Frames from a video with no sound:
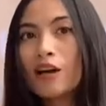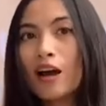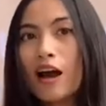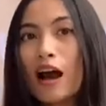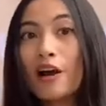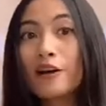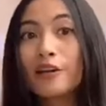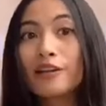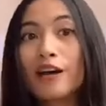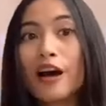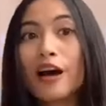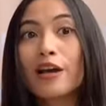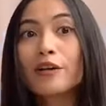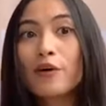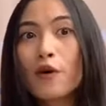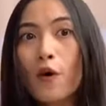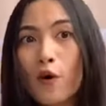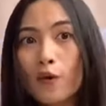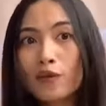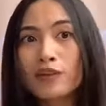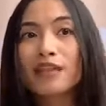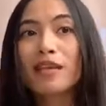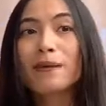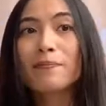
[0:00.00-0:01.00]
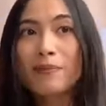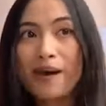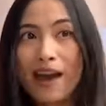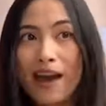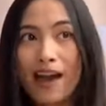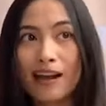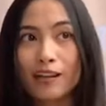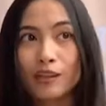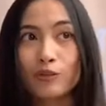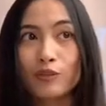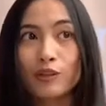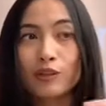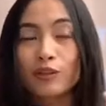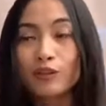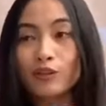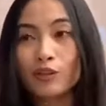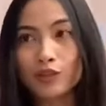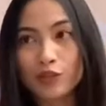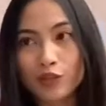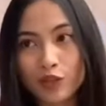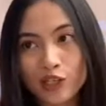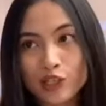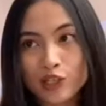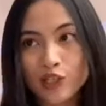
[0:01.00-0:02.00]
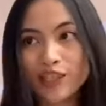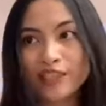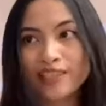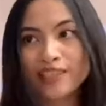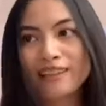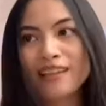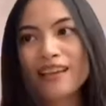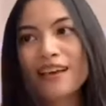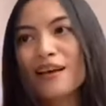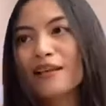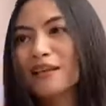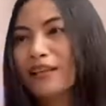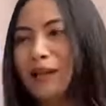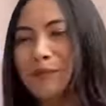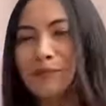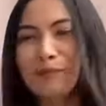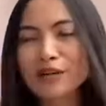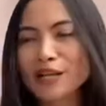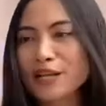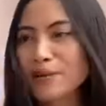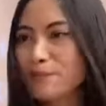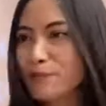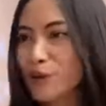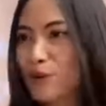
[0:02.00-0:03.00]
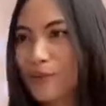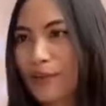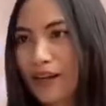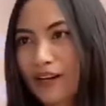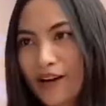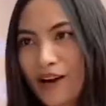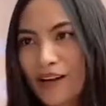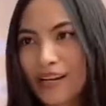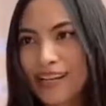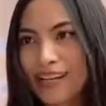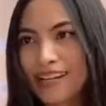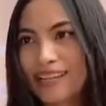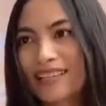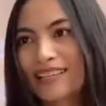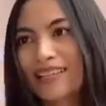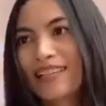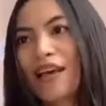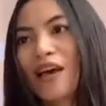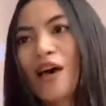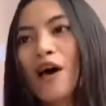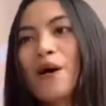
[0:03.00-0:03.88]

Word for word: are not only packed with nutrition, like pre and probiotics,